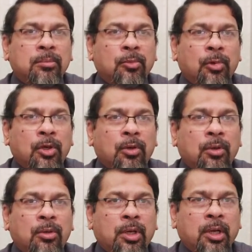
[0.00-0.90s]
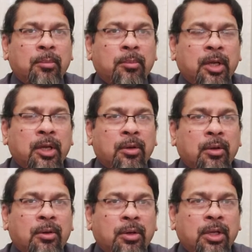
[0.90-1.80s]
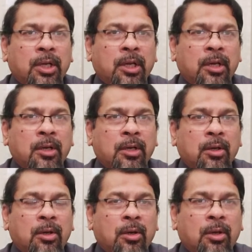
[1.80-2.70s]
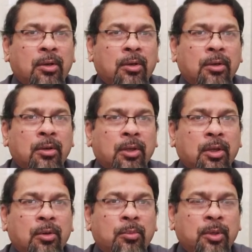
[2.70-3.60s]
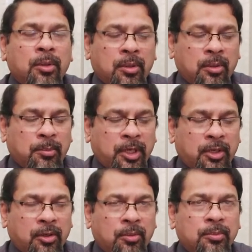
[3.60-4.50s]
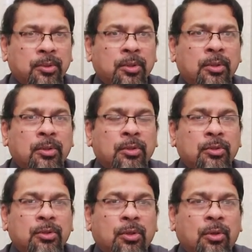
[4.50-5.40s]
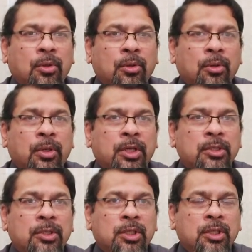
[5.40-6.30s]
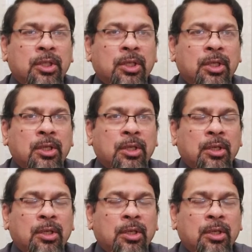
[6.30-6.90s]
will not come back or recur, or he will be better off. So you can see the